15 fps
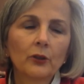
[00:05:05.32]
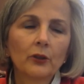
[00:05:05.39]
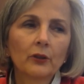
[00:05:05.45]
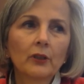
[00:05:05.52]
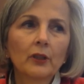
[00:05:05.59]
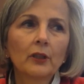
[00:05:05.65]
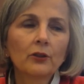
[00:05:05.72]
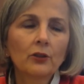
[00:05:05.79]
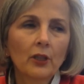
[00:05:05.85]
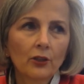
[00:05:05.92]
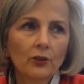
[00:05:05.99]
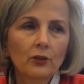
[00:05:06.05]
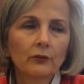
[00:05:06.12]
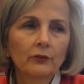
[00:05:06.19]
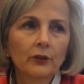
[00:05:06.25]
the
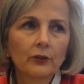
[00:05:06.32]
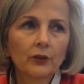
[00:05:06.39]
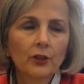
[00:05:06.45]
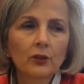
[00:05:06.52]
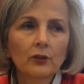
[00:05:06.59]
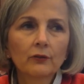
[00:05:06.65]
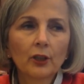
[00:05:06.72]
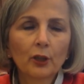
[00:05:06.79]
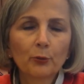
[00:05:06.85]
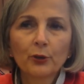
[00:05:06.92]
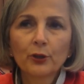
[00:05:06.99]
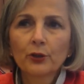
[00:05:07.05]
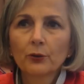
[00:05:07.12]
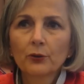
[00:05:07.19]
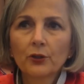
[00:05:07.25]
International Federation of Library
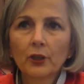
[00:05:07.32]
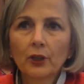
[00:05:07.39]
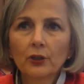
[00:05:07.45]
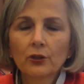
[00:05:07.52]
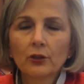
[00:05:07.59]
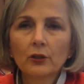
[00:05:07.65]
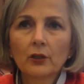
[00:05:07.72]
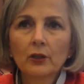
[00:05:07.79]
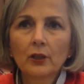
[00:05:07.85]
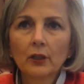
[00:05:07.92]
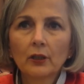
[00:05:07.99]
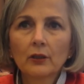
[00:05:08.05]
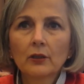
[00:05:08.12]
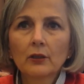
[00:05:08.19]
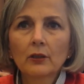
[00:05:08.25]
Associations
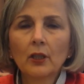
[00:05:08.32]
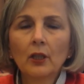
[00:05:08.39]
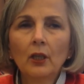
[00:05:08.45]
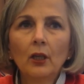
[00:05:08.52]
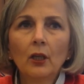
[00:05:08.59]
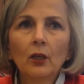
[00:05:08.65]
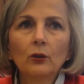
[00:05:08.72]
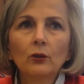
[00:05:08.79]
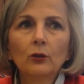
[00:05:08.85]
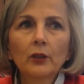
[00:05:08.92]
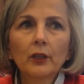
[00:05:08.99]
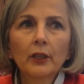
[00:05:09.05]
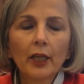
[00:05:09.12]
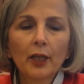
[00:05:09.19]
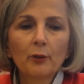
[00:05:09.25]
is
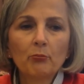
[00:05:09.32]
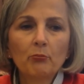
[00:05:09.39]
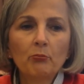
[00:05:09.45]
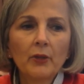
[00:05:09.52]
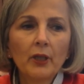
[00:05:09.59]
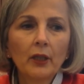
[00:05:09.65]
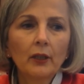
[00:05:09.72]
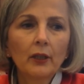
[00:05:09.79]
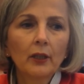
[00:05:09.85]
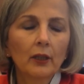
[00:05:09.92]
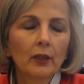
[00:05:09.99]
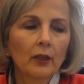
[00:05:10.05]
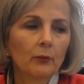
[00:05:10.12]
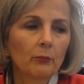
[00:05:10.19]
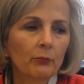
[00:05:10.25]
looking at
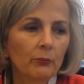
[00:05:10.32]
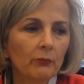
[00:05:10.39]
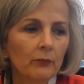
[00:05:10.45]
making a,